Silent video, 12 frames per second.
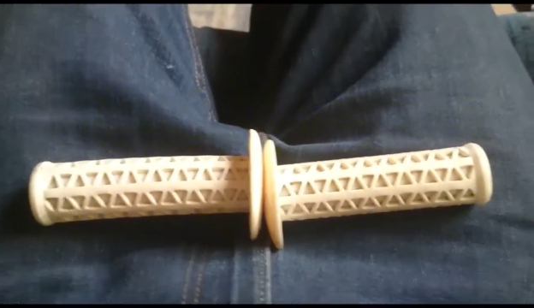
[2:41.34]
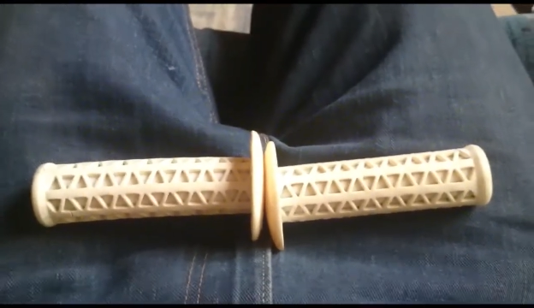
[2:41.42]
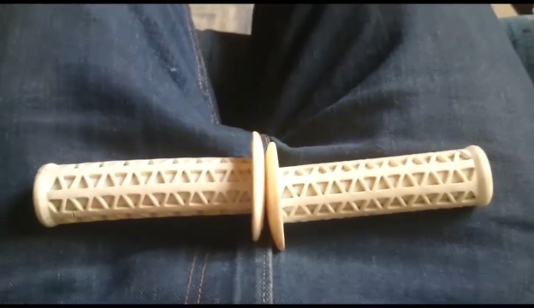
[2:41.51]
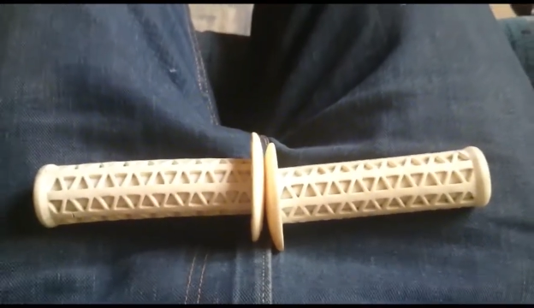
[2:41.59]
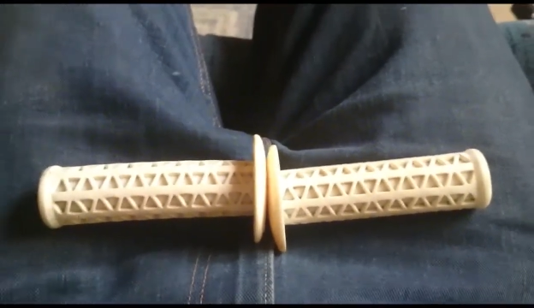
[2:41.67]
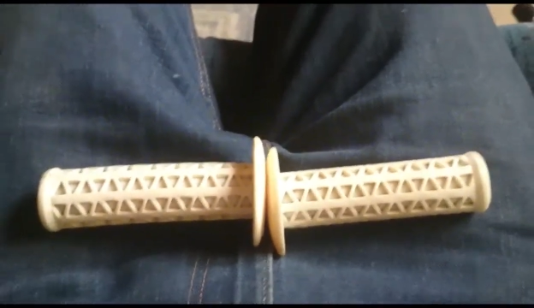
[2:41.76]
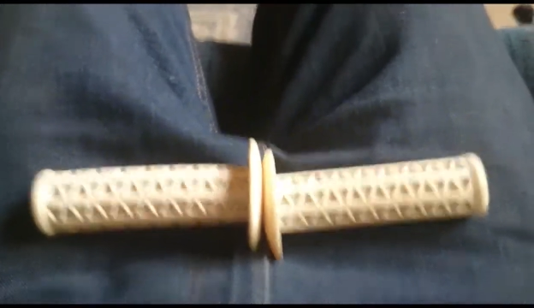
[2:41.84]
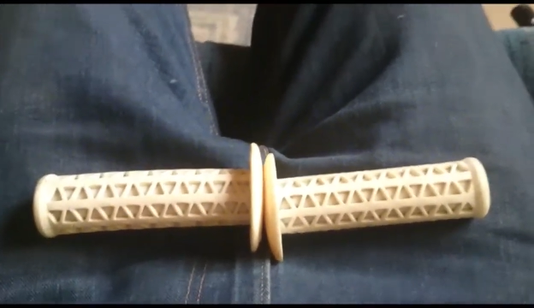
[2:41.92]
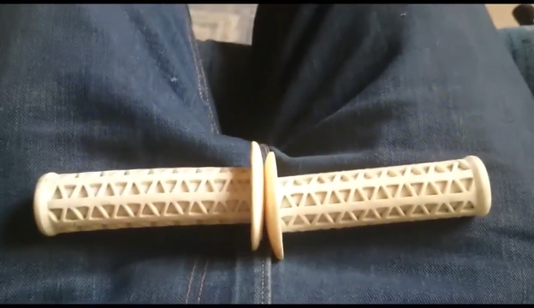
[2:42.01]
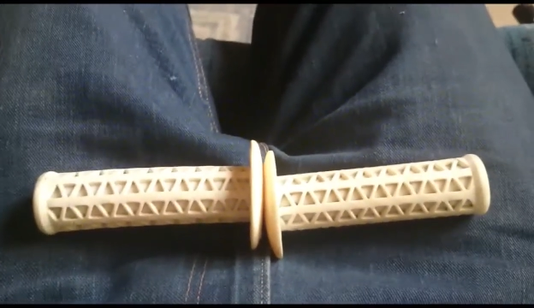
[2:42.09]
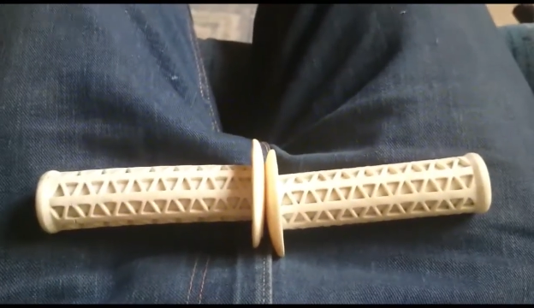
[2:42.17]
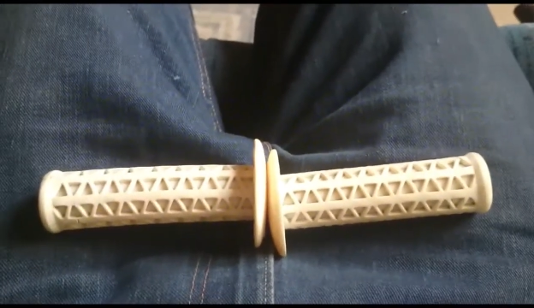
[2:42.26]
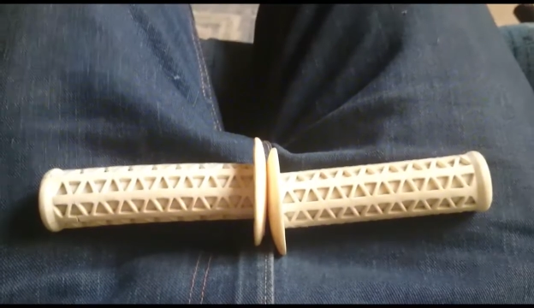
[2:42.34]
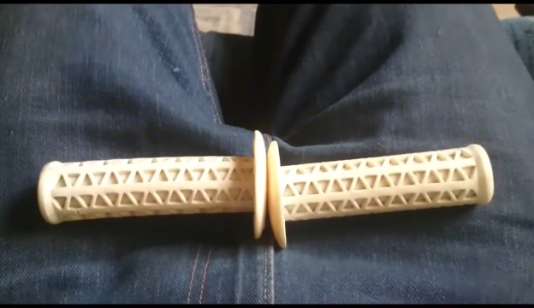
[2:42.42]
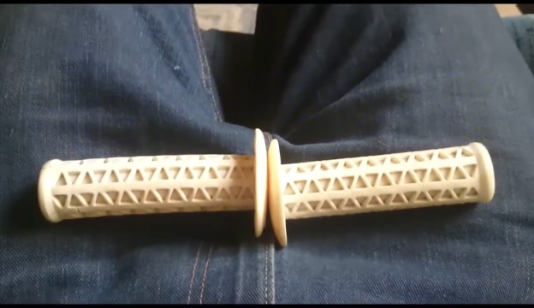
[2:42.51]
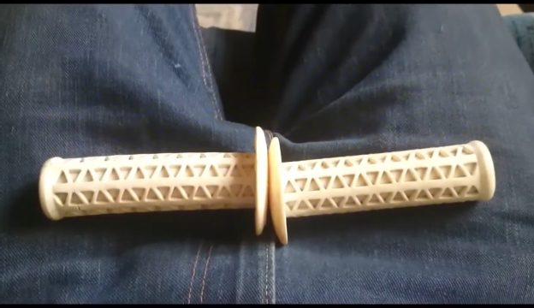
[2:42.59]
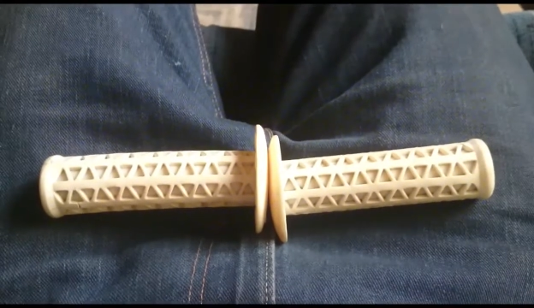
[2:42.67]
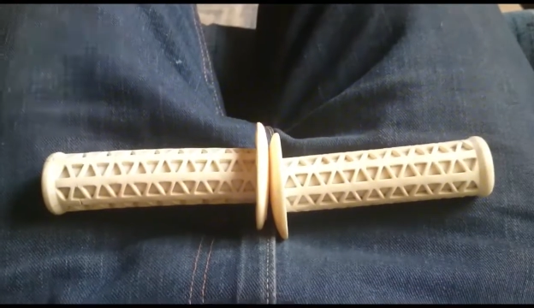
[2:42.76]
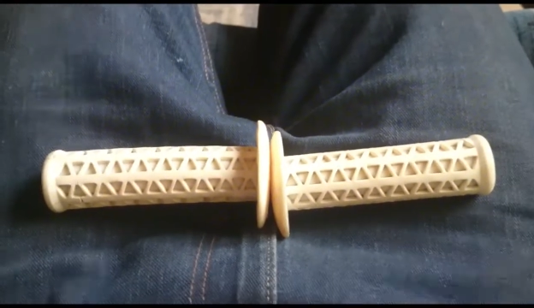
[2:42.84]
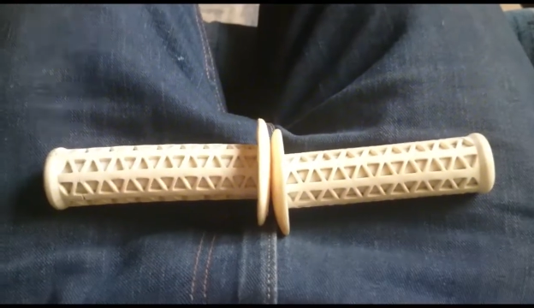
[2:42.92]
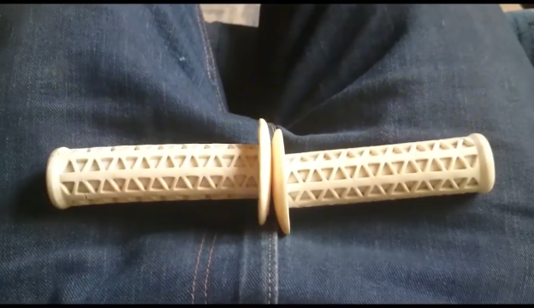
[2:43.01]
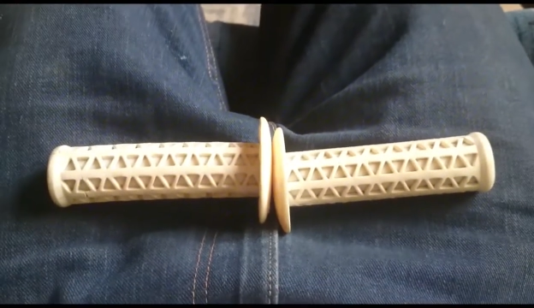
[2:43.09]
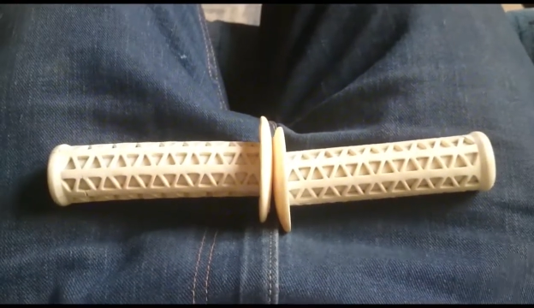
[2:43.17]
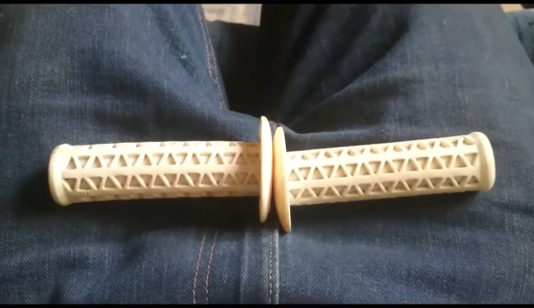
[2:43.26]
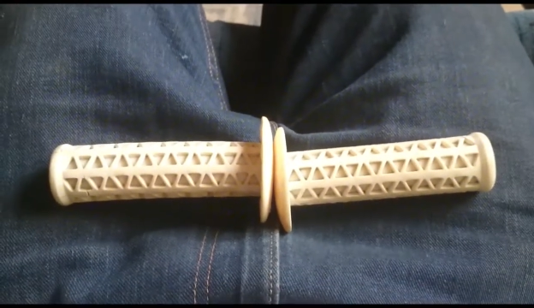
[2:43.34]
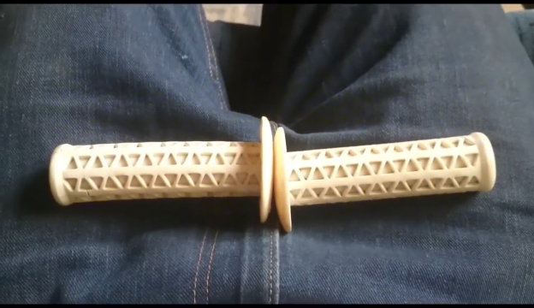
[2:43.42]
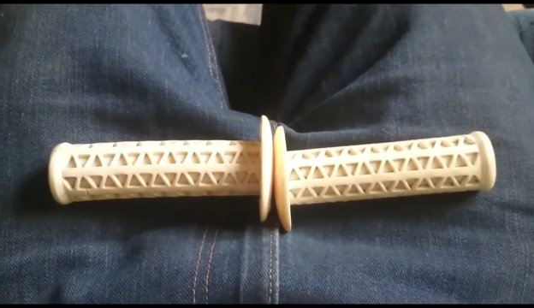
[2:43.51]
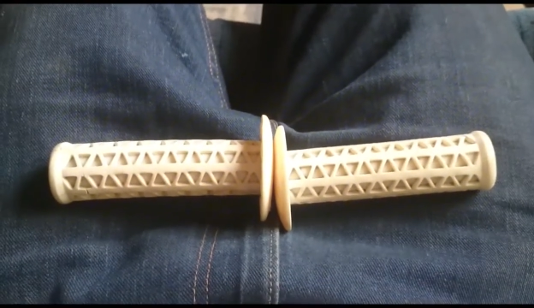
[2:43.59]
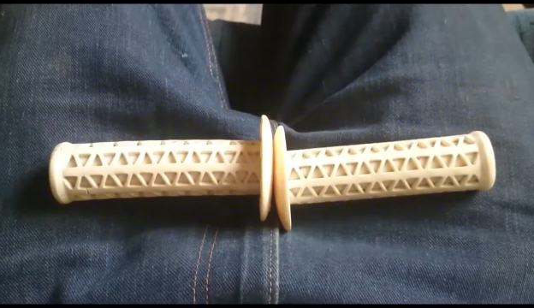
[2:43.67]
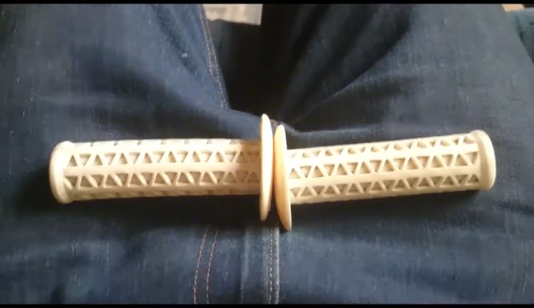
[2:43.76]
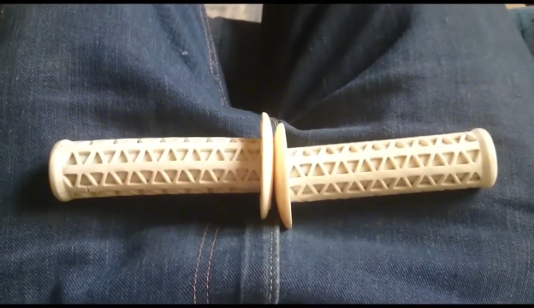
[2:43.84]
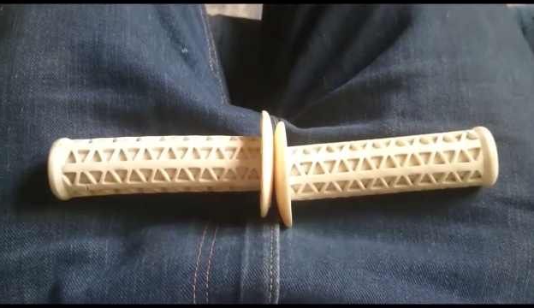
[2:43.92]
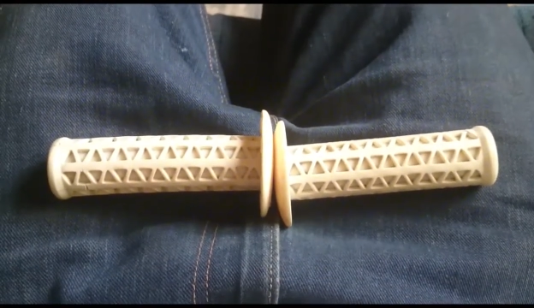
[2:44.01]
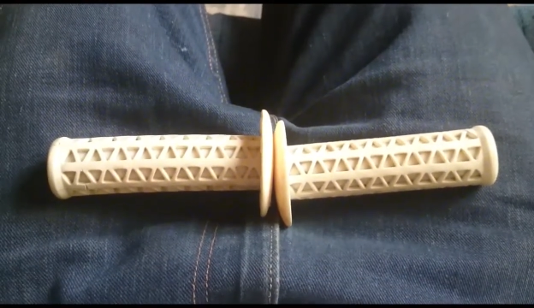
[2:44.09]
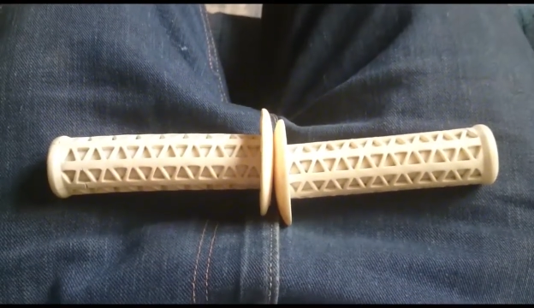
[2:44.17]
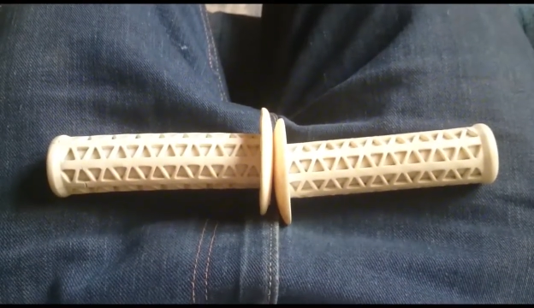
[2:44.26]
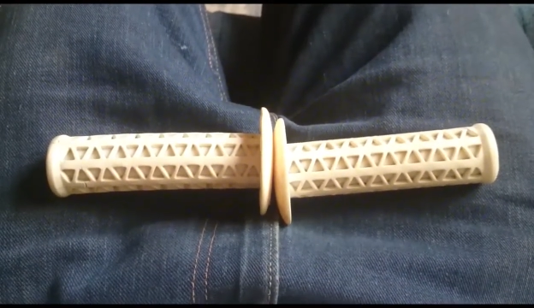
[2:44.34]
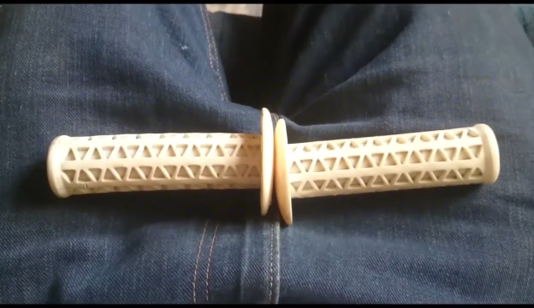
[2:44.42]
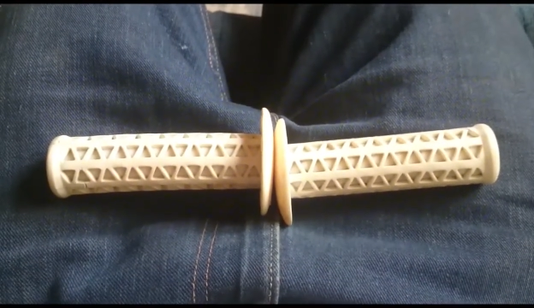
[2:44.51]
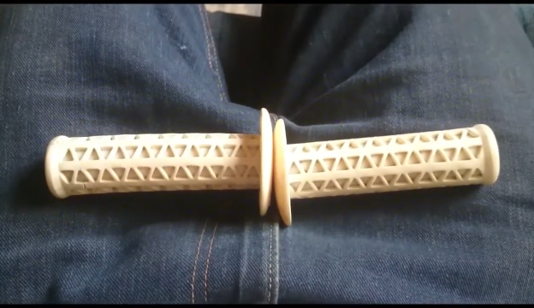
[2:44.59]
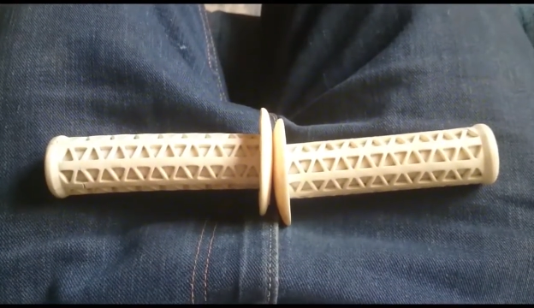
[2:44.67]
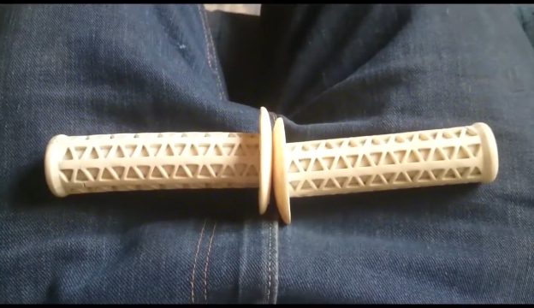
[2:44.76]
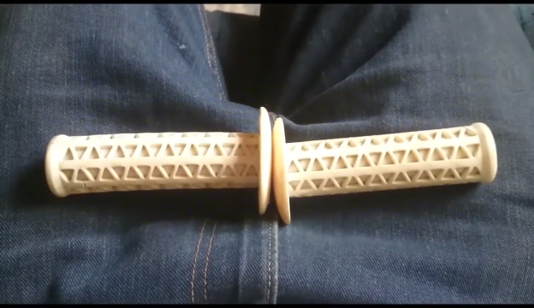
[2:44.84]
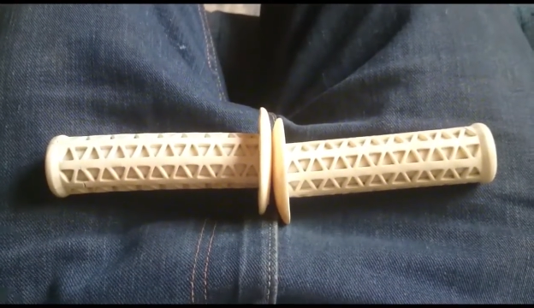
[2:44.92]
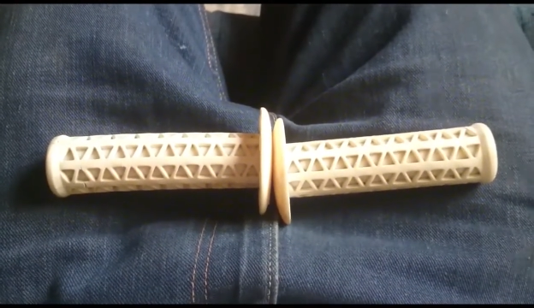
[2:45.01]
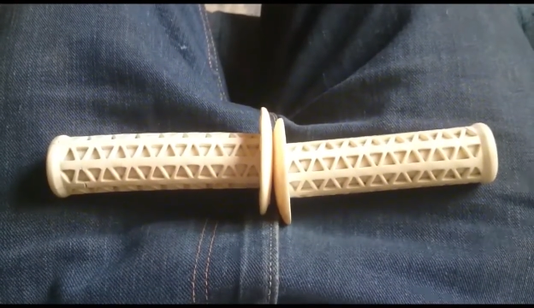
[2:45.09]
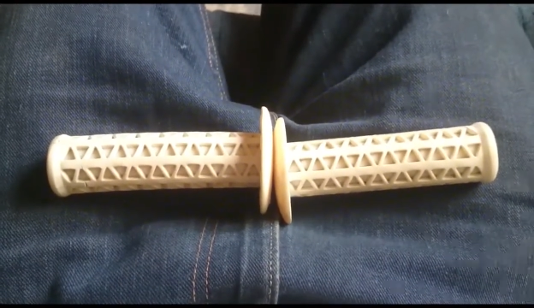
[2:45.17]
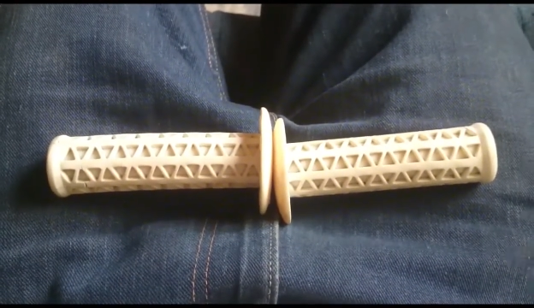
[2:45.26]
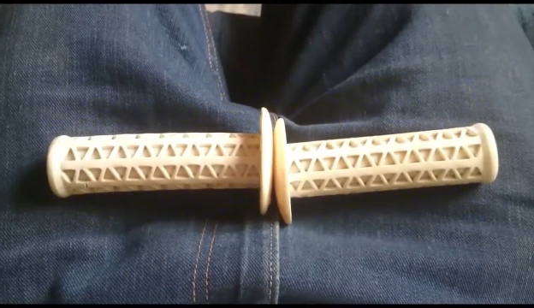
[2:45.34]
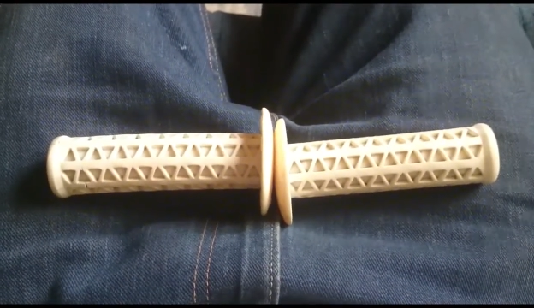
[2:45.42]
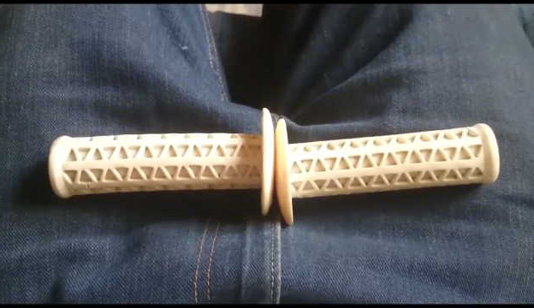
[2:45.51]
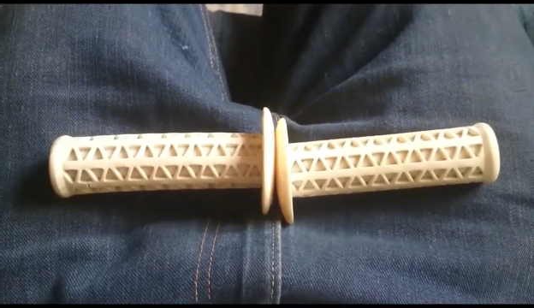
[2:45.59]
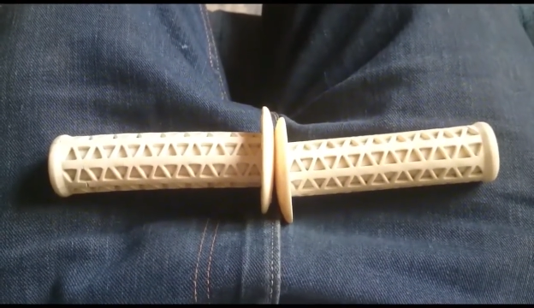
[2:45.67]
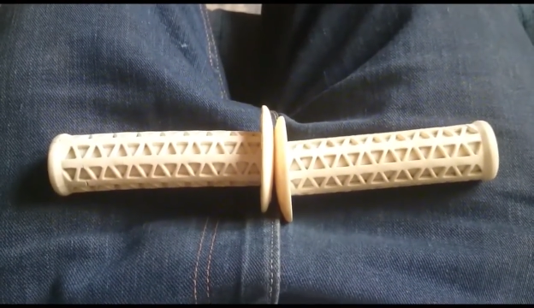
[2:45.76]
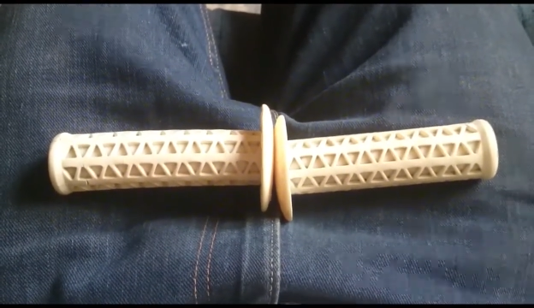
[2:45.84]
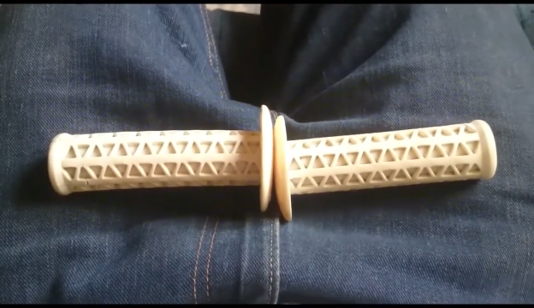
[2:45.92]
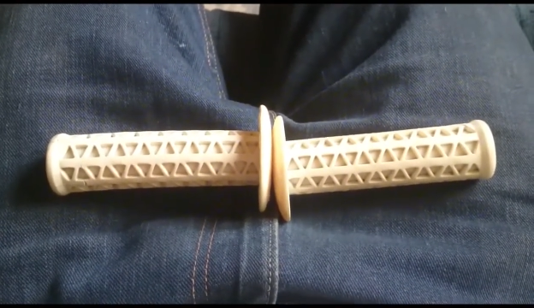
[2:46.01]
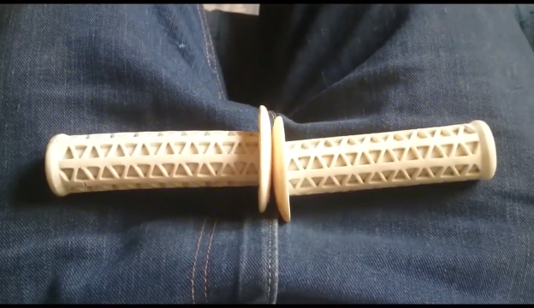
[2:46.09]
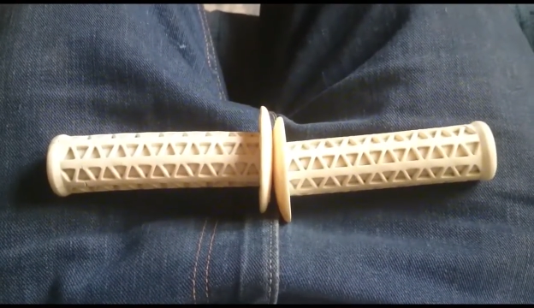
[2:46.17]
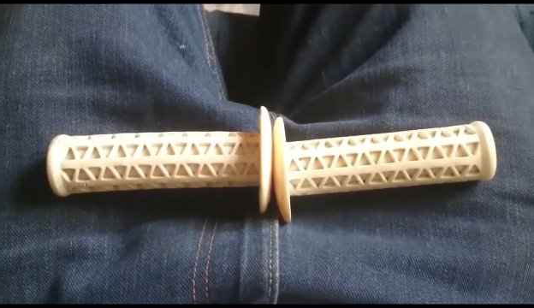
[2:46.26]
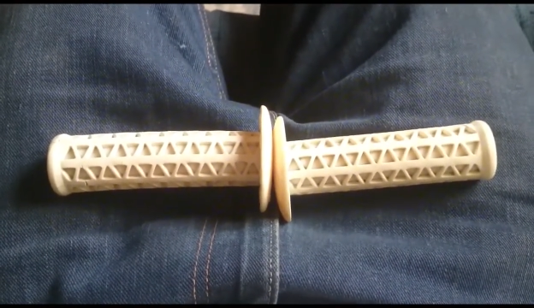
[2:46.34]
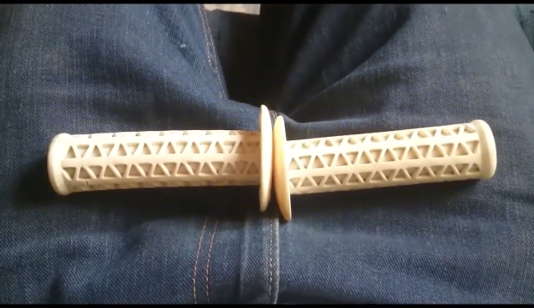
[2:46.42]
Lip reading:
Nobody's mouth can be seen.